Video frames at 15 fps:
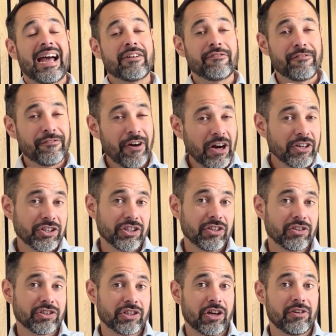and
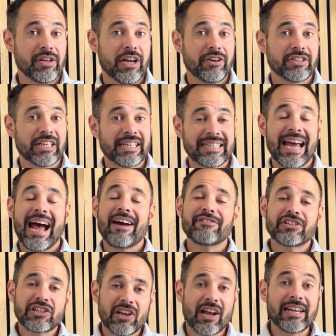functional scoliosis have
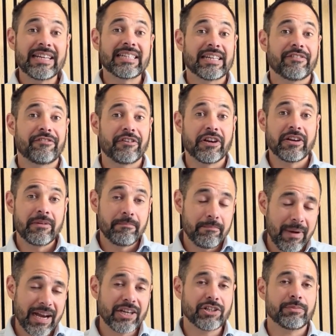slightly different
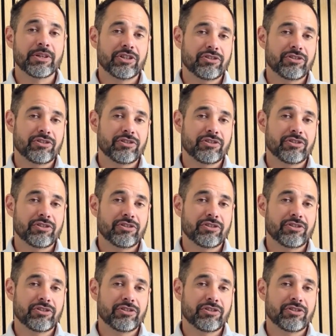management